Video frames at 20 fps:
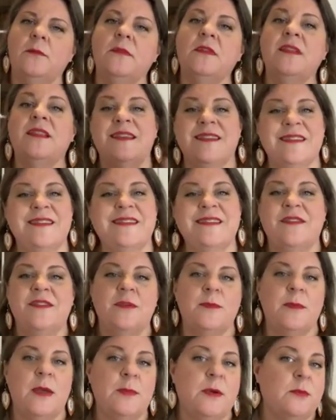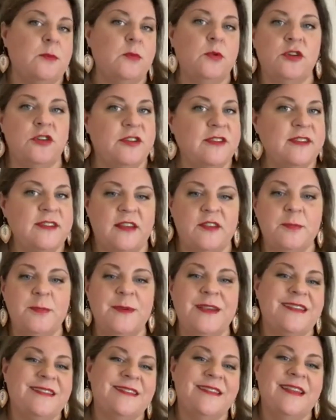like the stuff that my embroidery sells,
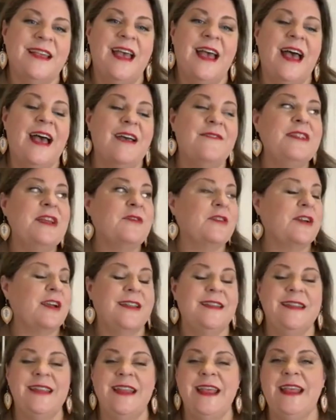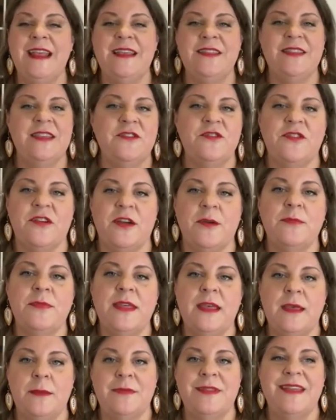because I've never gotten anything from
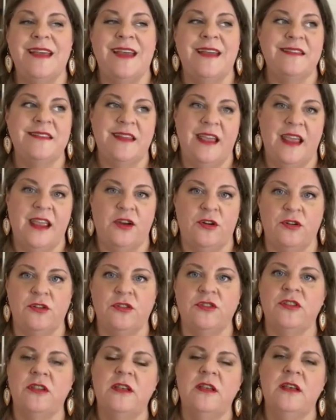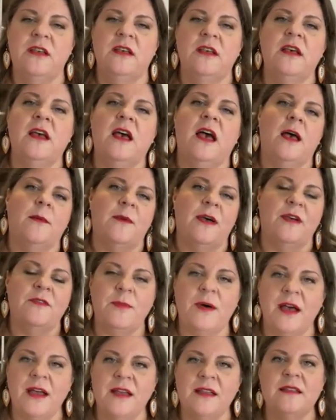them that tears. I've
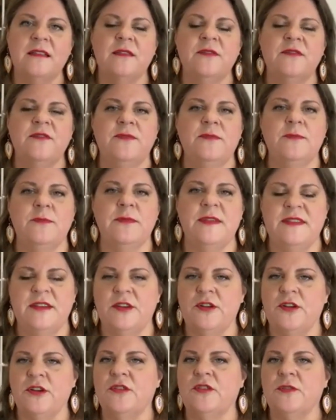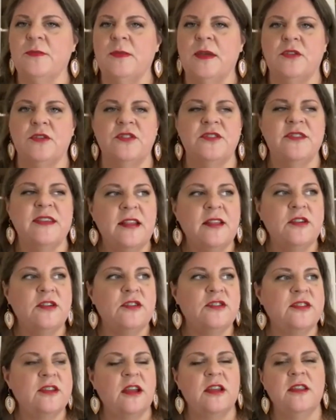bought material from other
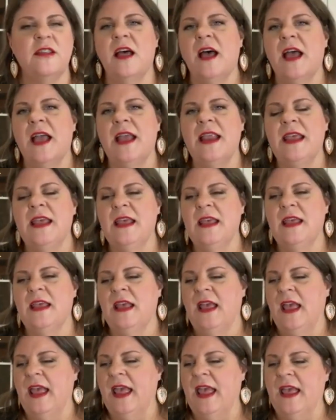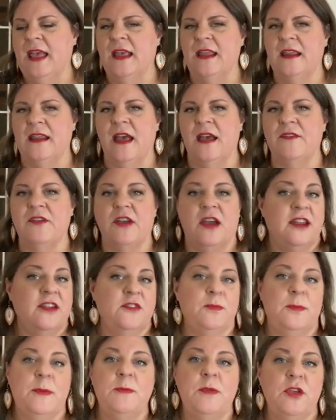sellers online and I've gotten,
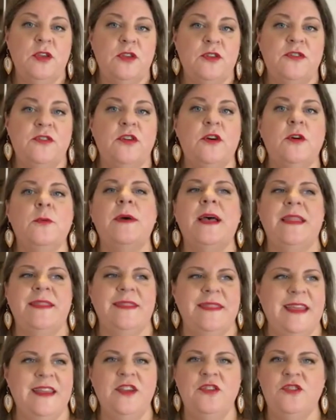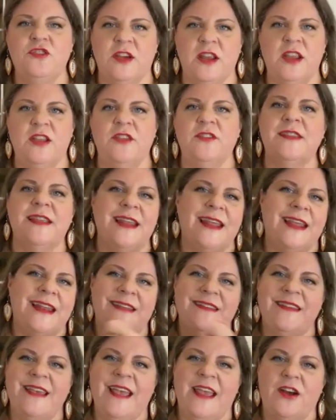it's been beautiful, but then you try to use it and
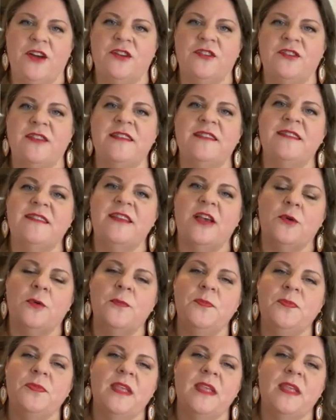it tears. And so,